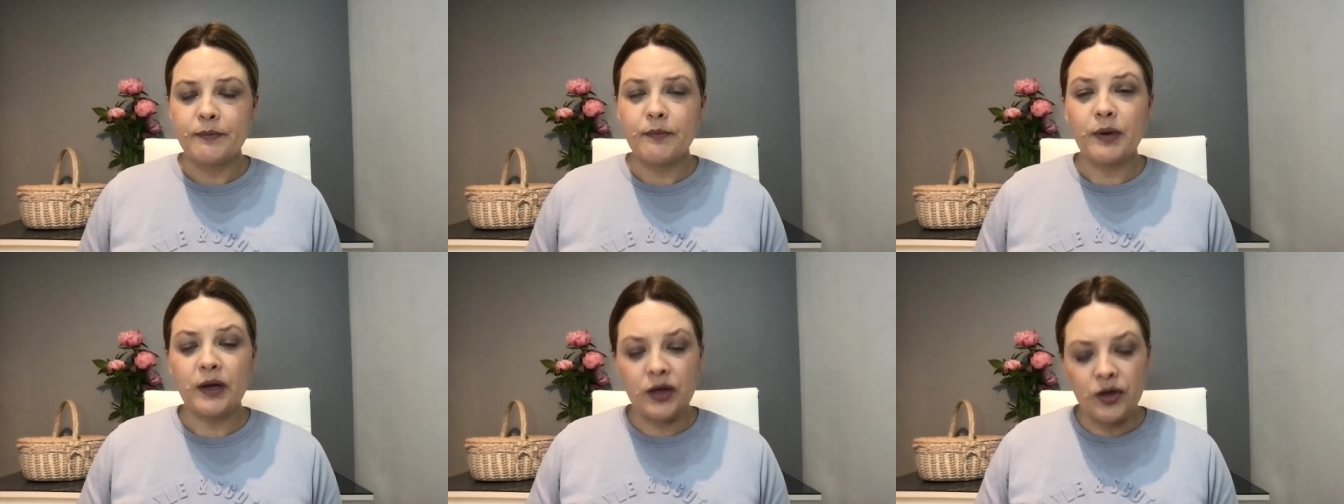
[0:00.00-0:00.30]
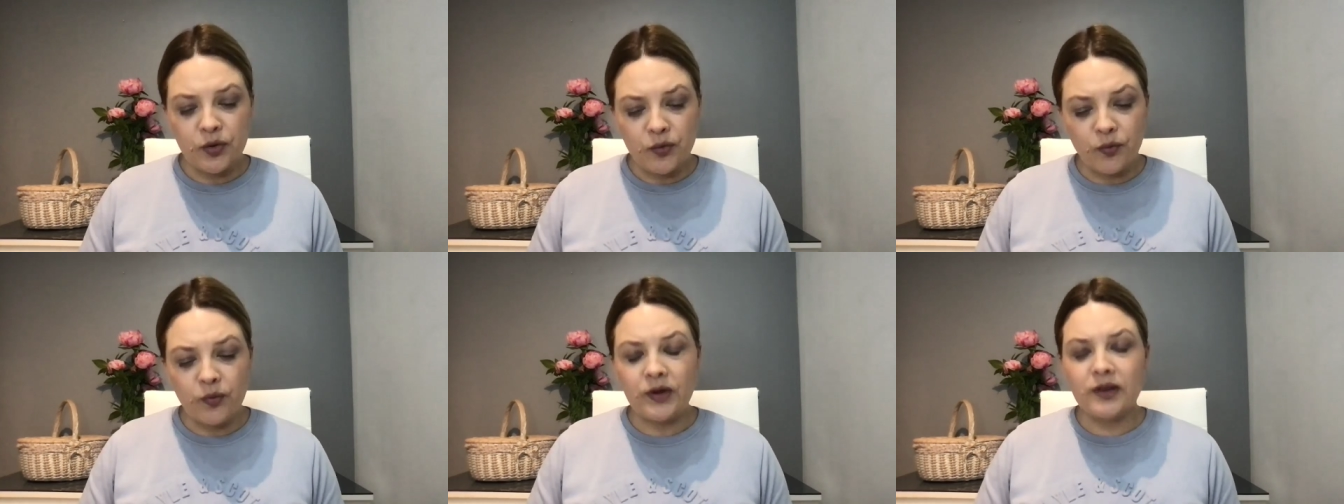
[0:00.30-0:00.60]
But
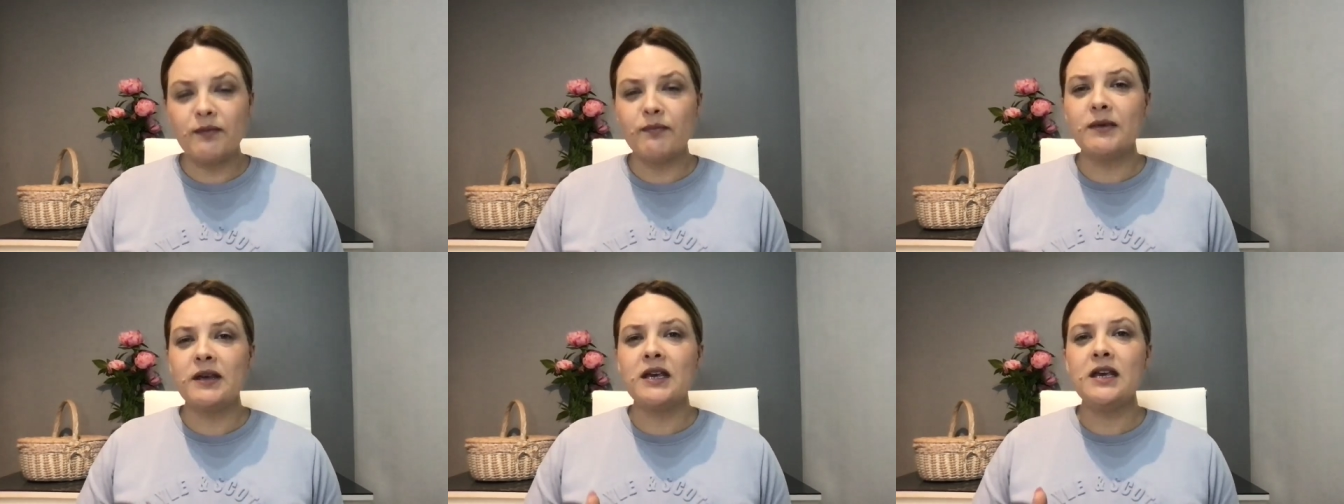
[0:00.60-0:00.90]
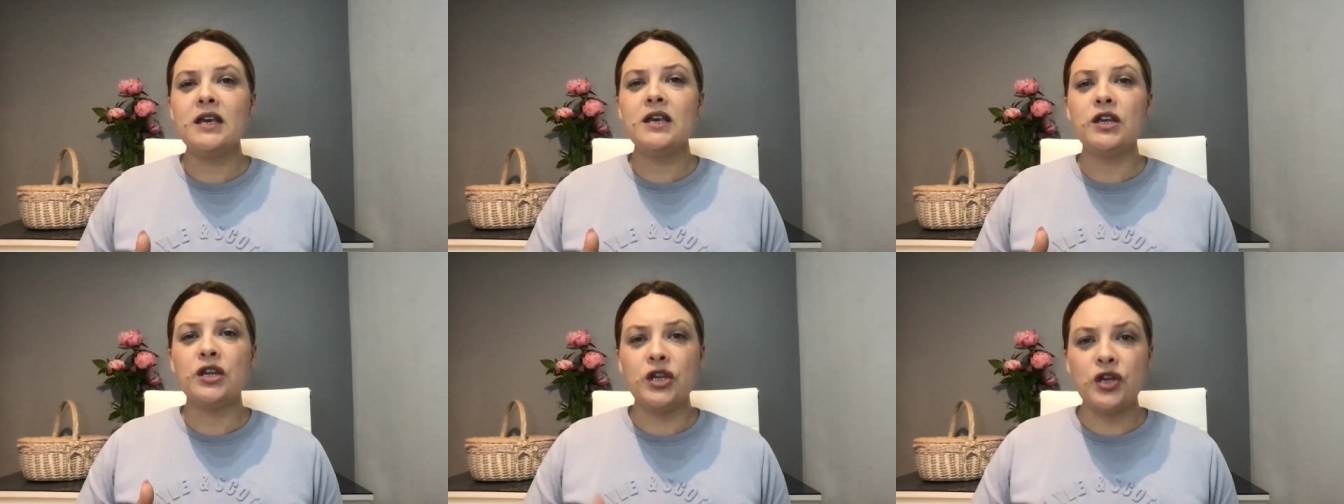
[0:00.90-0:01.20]
you with
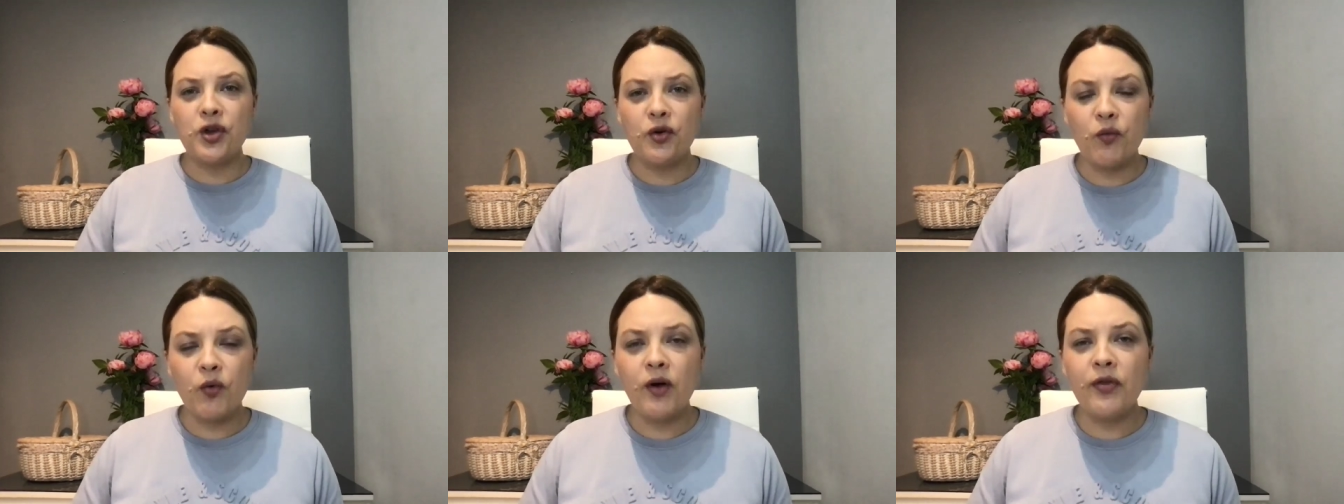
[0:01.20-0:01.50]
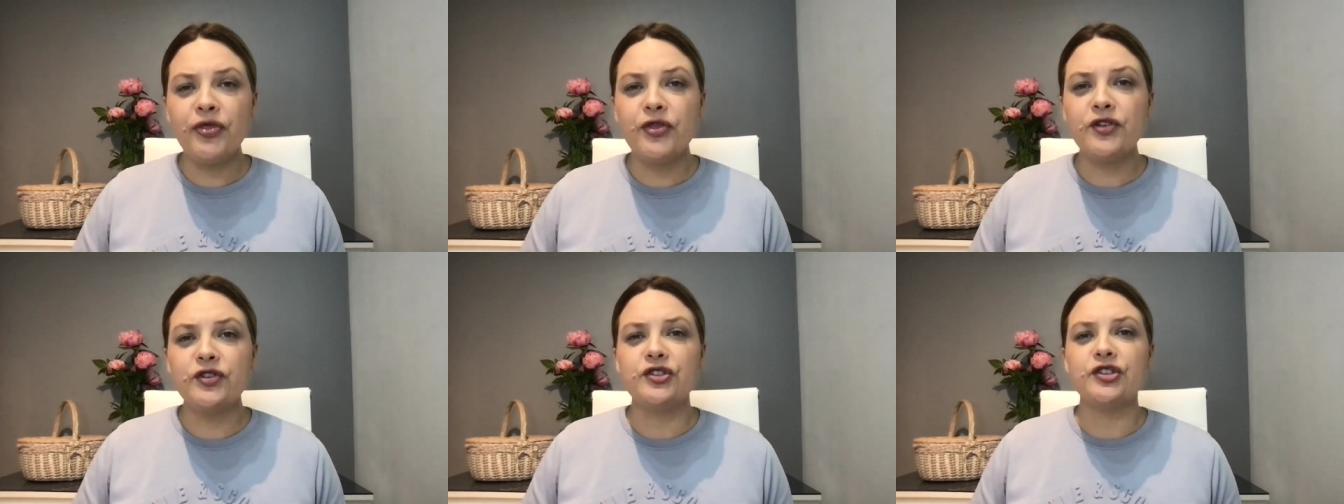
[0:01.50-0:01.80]
me, you
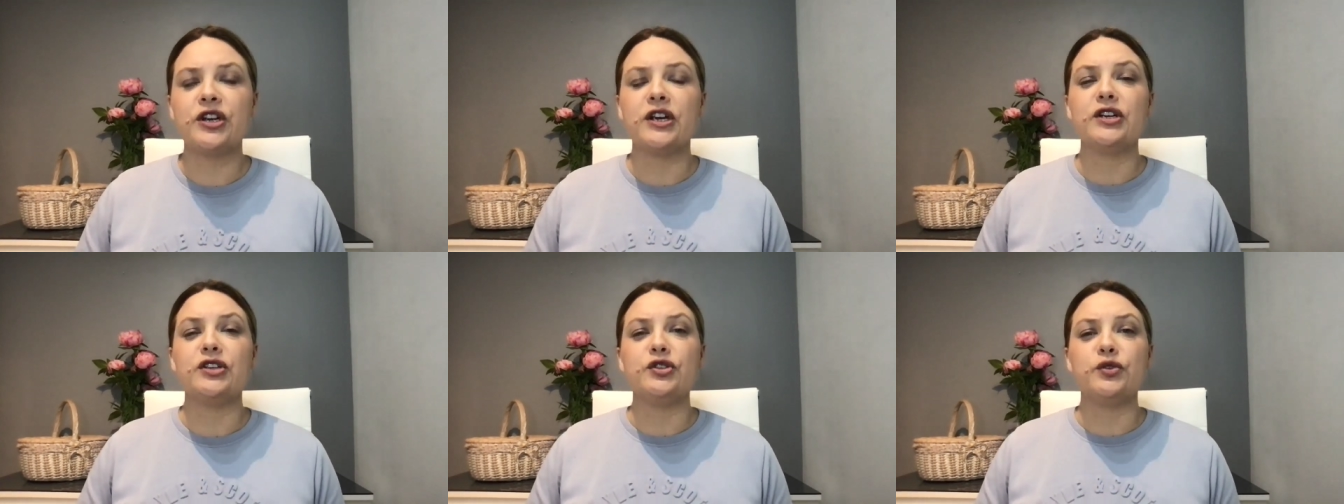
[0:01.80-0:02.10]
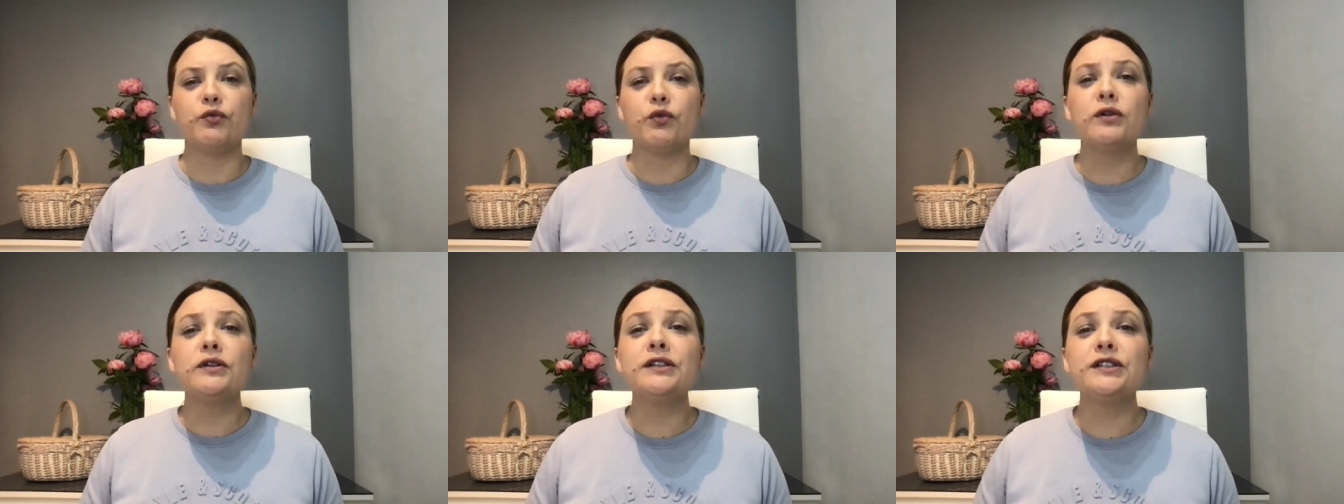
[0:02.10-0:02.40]
want the change,
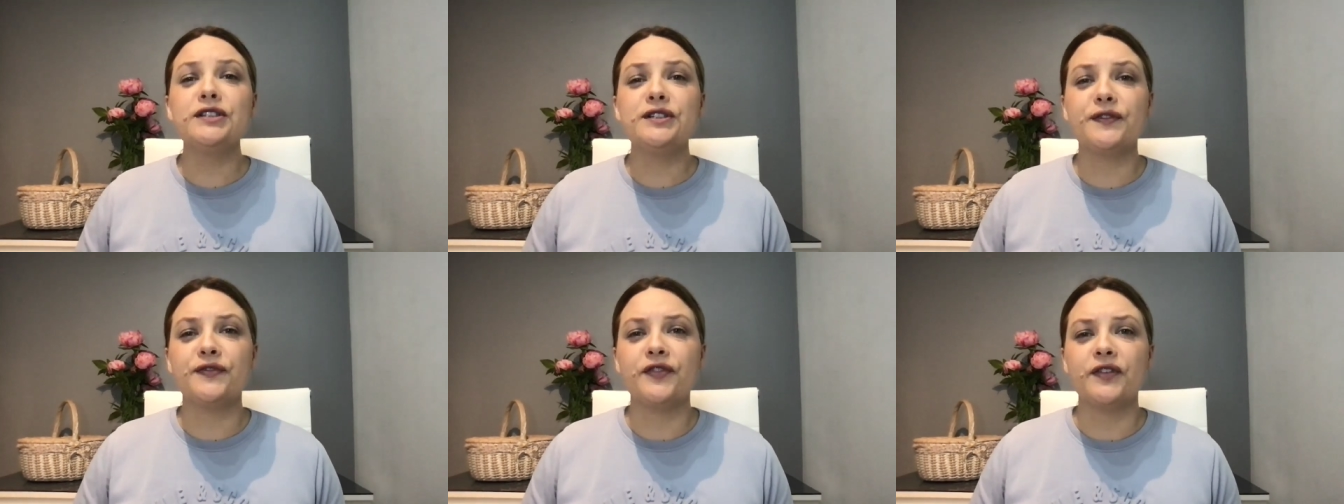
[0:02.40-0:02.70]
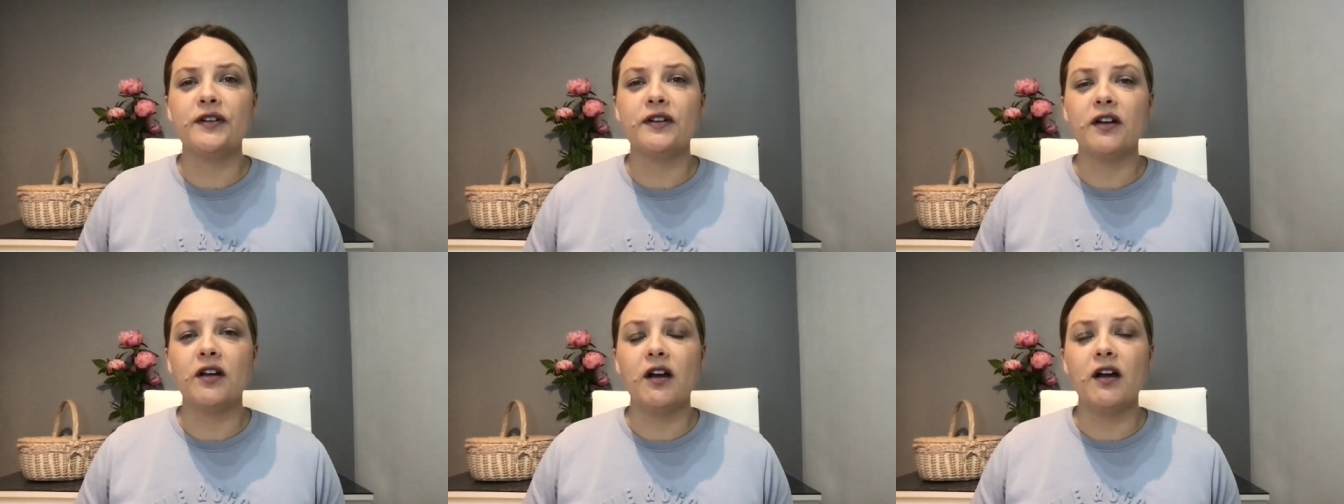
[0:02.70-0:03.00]
you want a
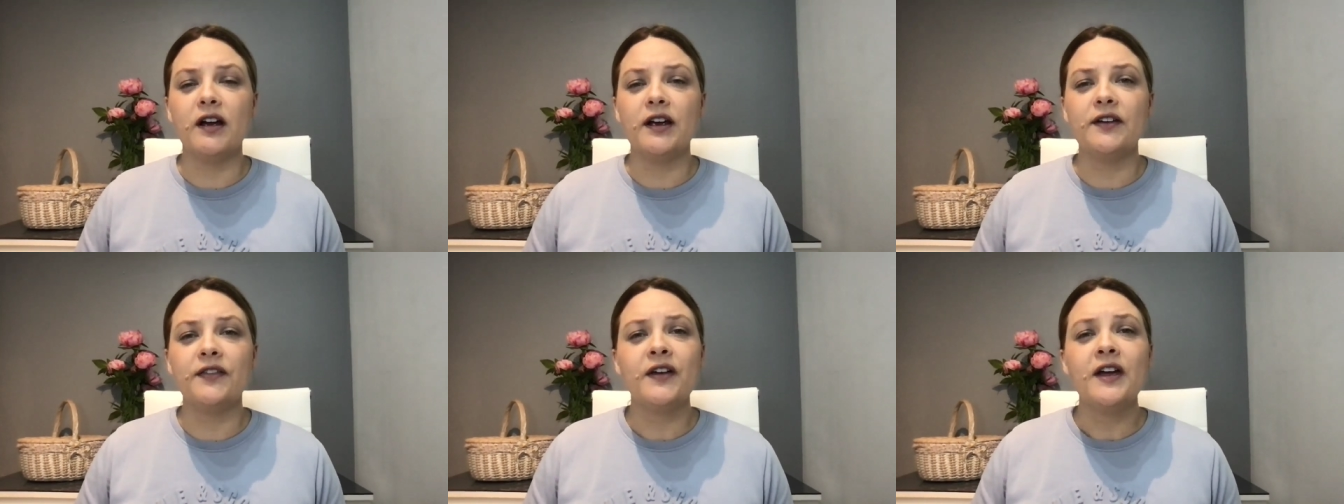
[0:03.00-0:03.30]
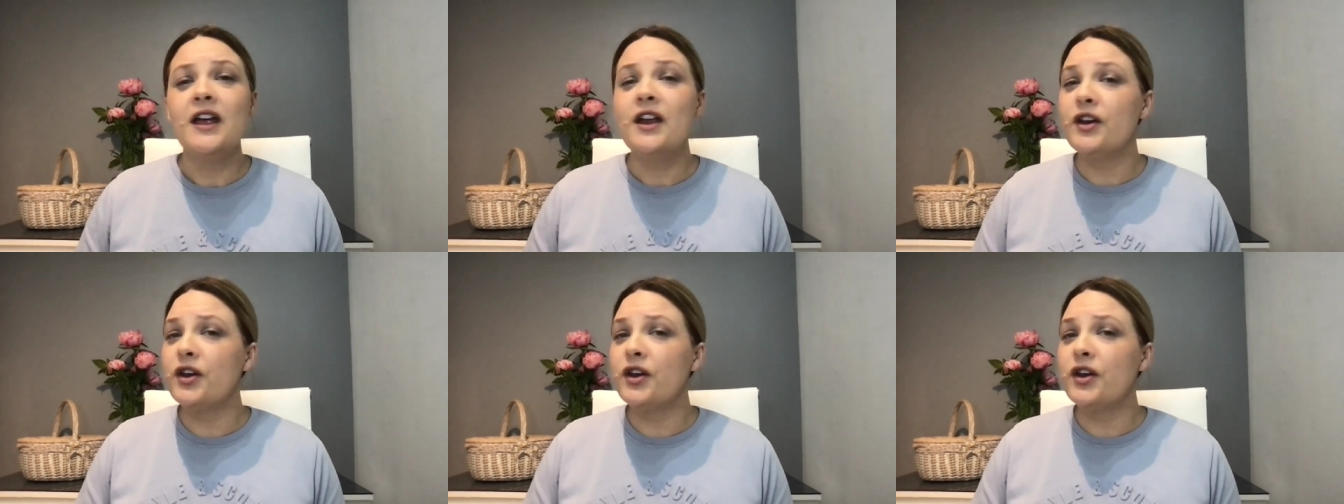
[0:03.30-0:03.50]
different life.